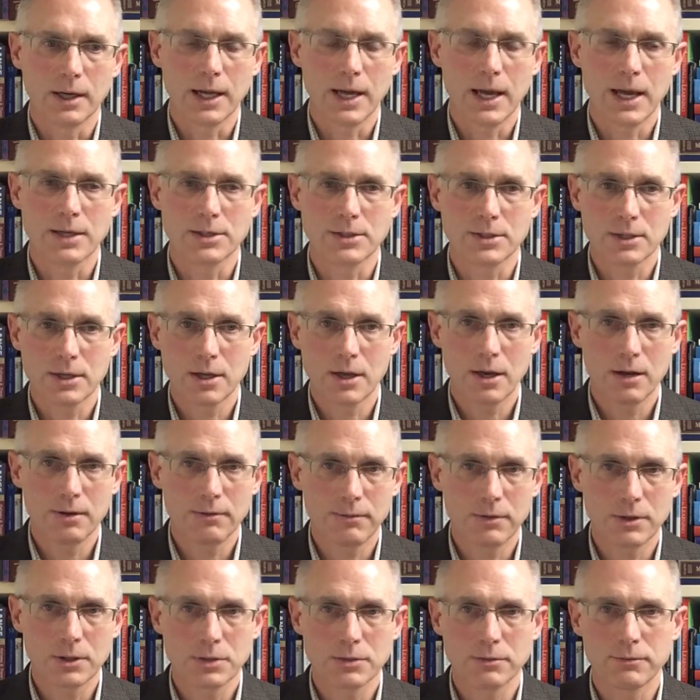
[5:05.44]
Has
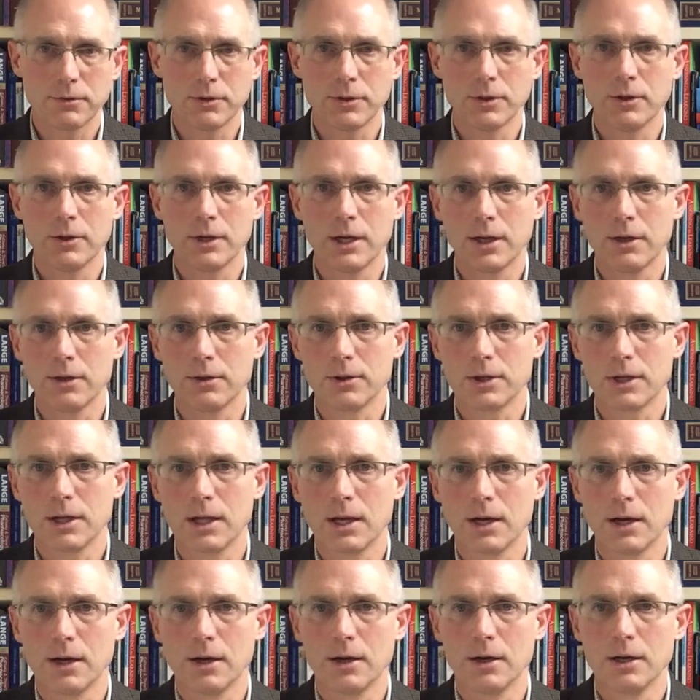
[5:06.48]
coverage for their health
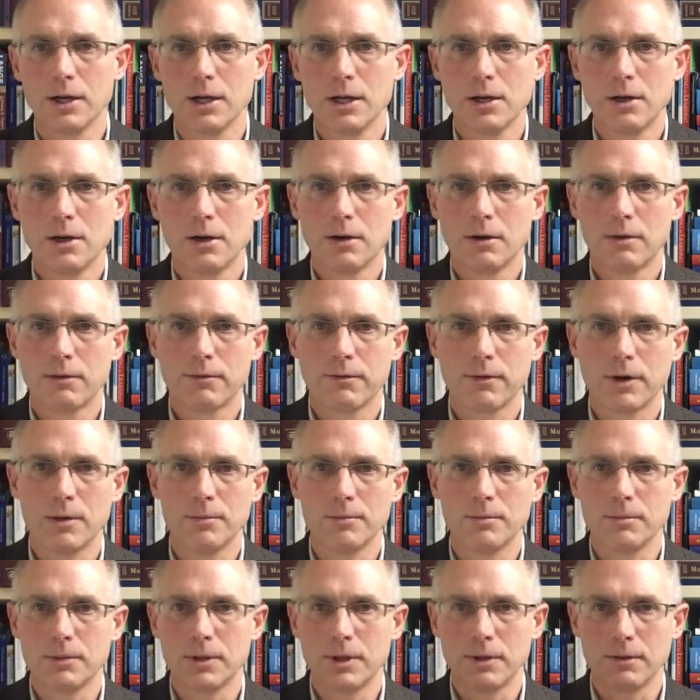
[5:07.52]
care
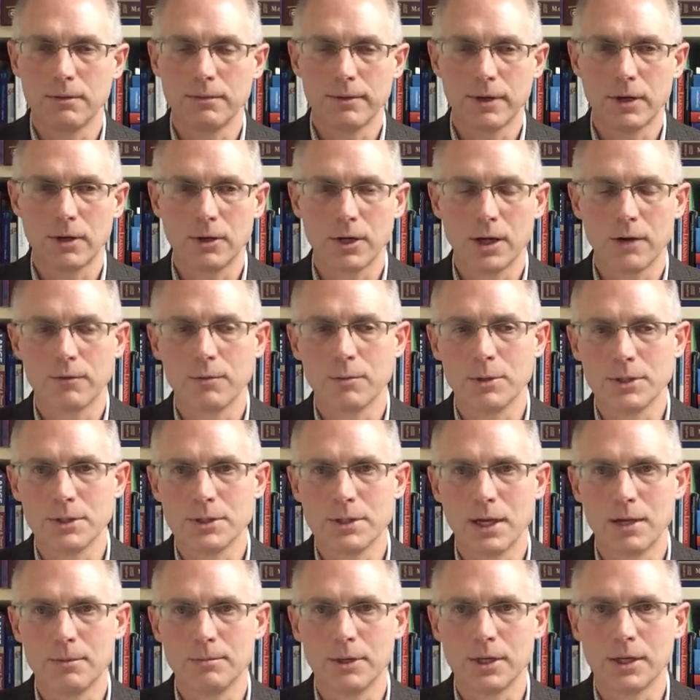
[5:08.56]
from the federal government
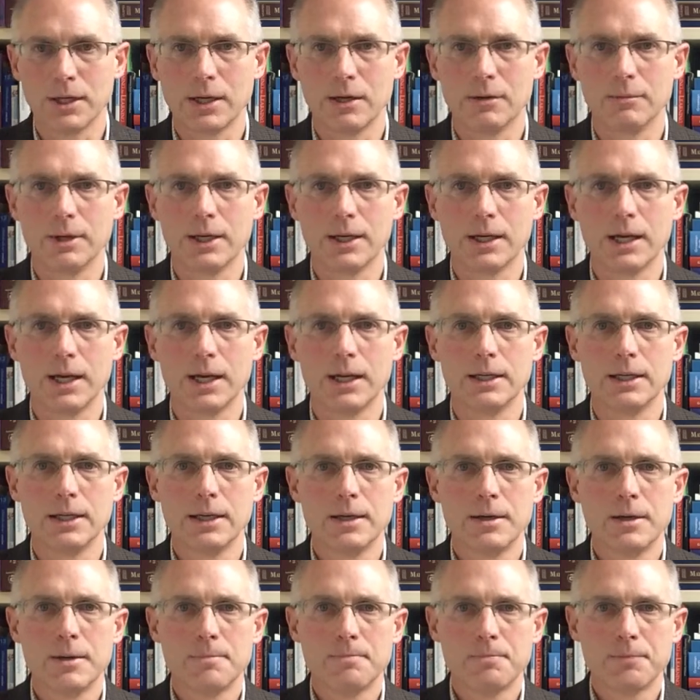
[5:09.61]
side, Medicare, Medicaid.
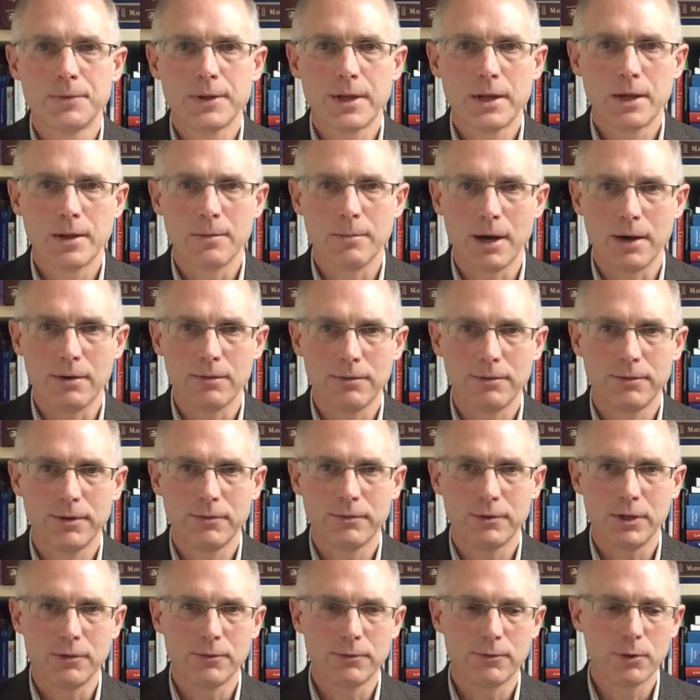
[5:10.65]
About
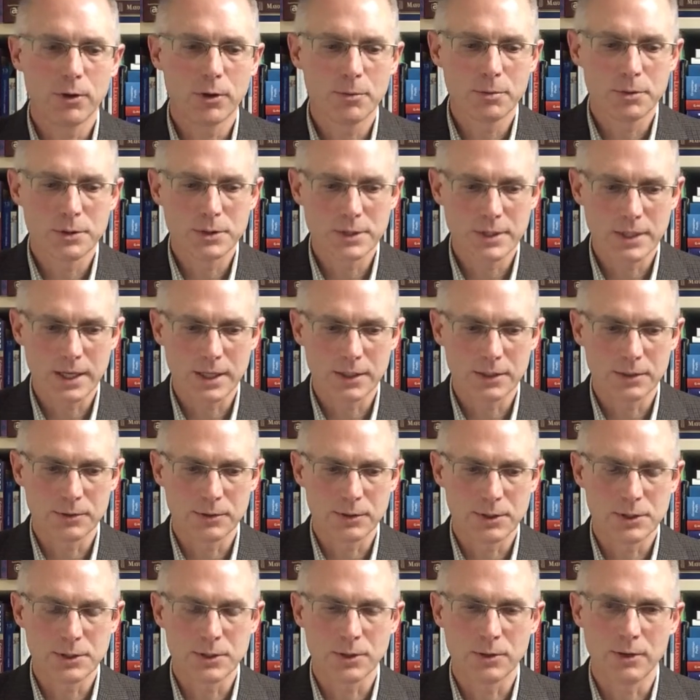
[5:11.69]
54% or
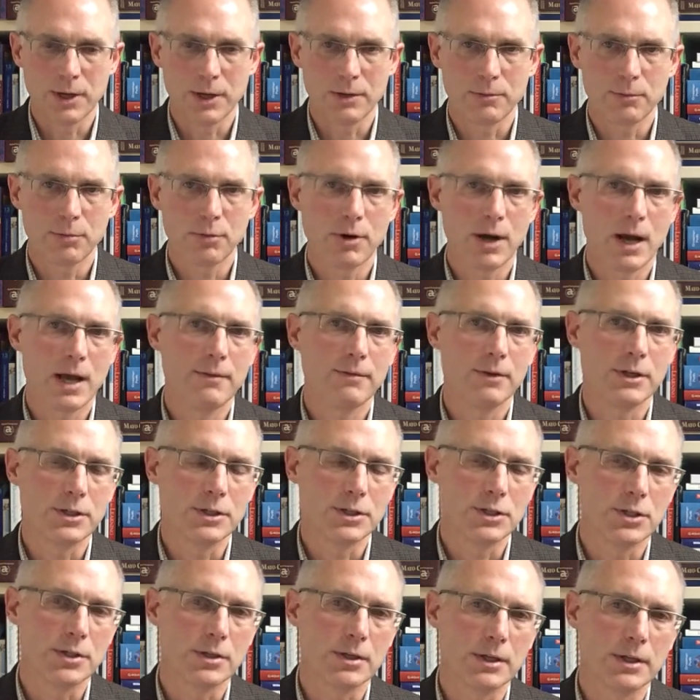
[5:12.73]
so have private
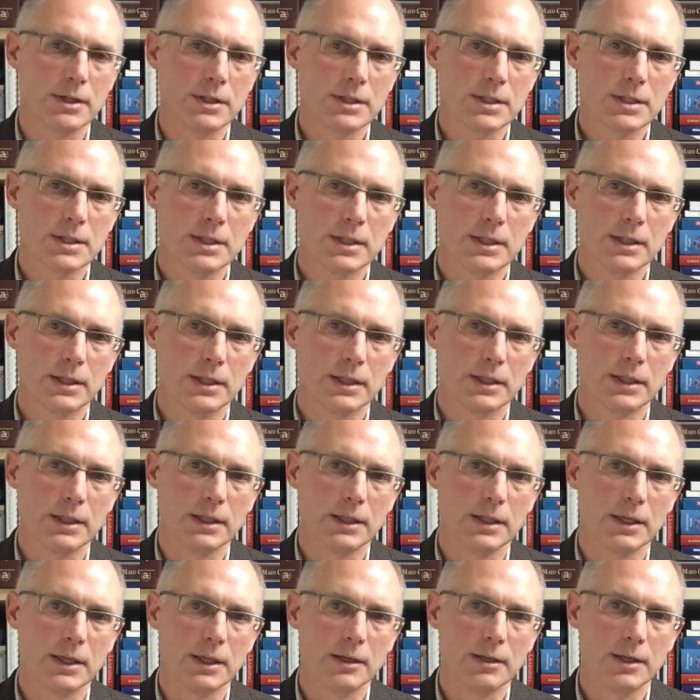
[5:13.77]
insurance.
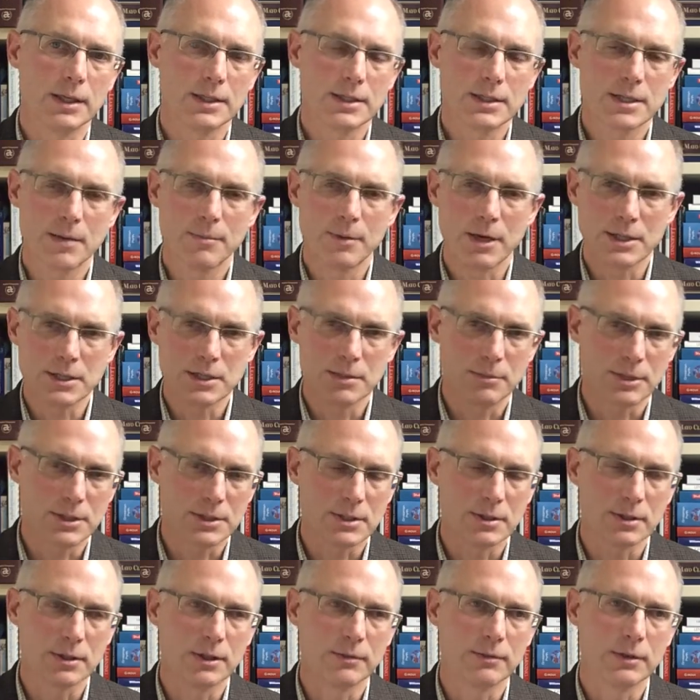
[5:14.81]
And some estimates
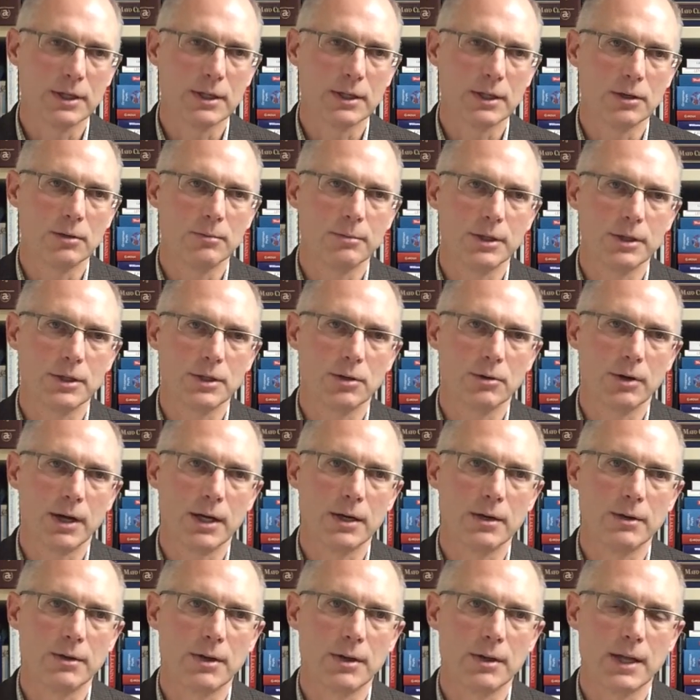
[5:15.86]
are even a little bit
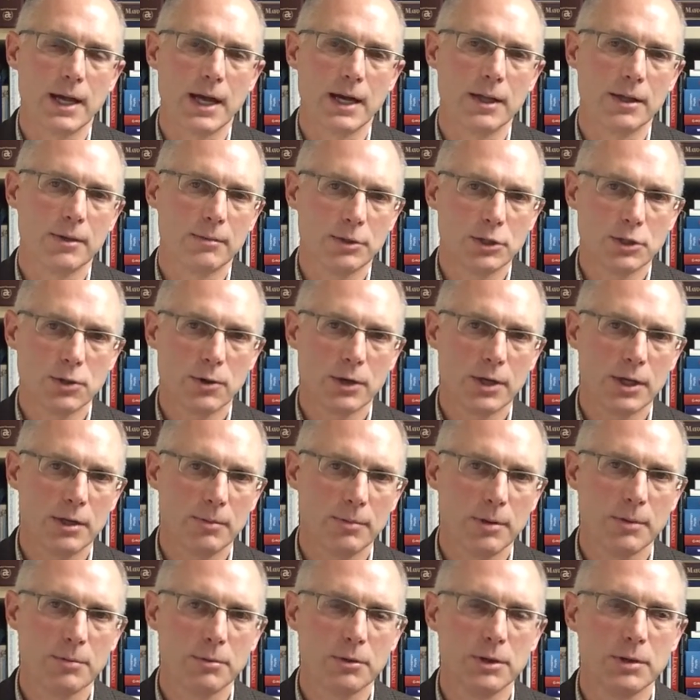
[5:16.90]
greater than that. And the majority of the
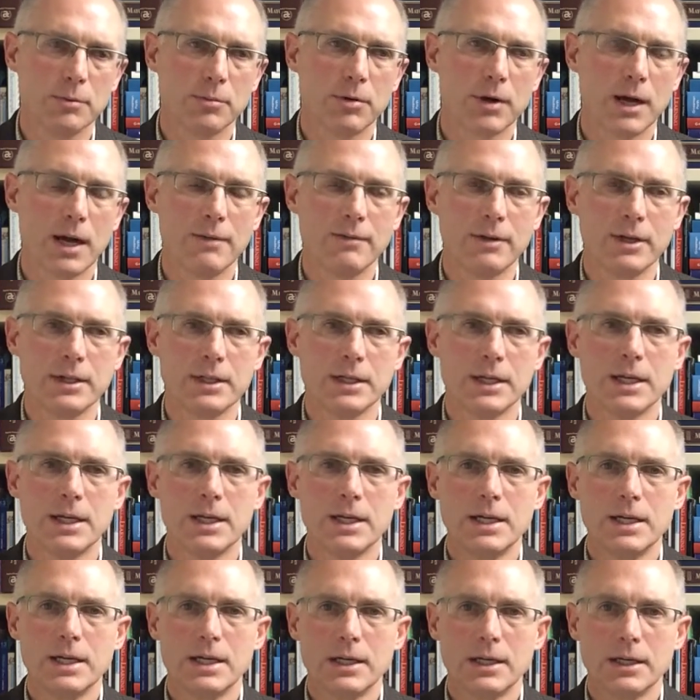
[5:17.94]
people in the private
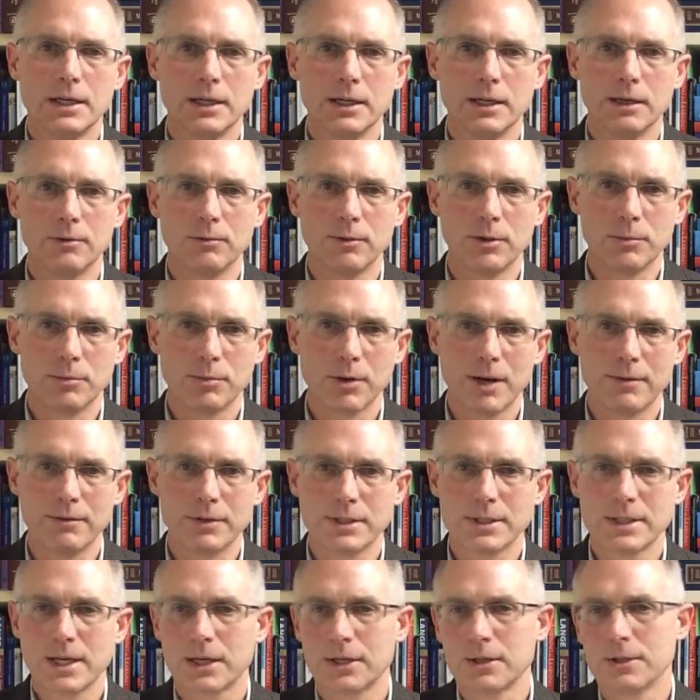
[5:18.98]

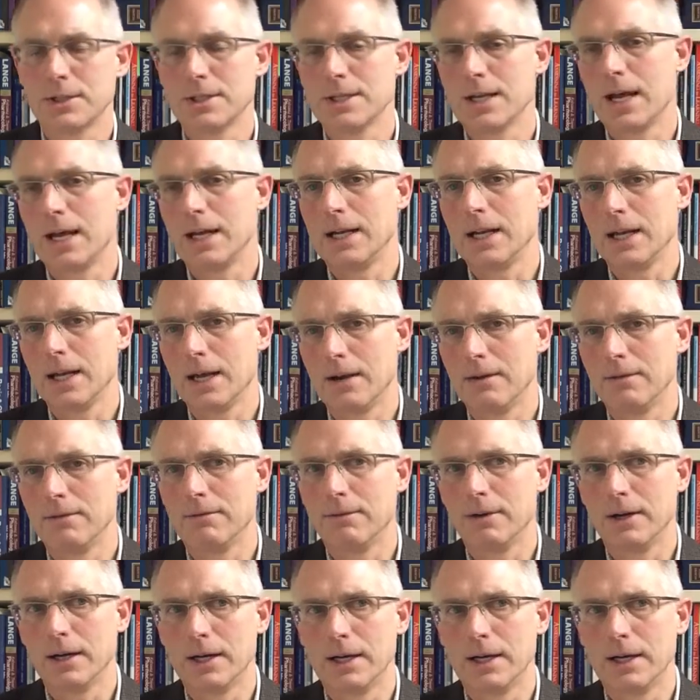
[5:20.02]
sector side have